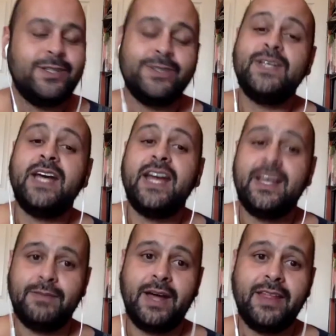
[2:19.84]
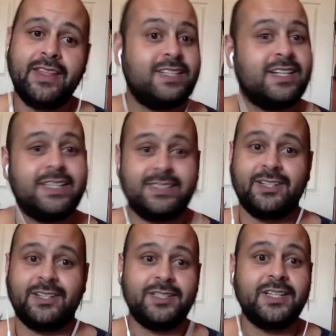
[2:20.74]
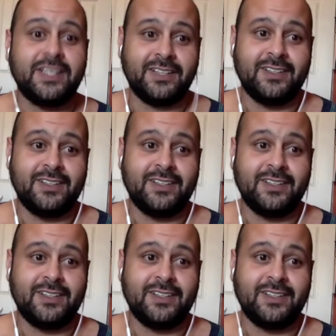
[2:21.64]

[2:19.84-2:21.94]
to hate math until I started knitting.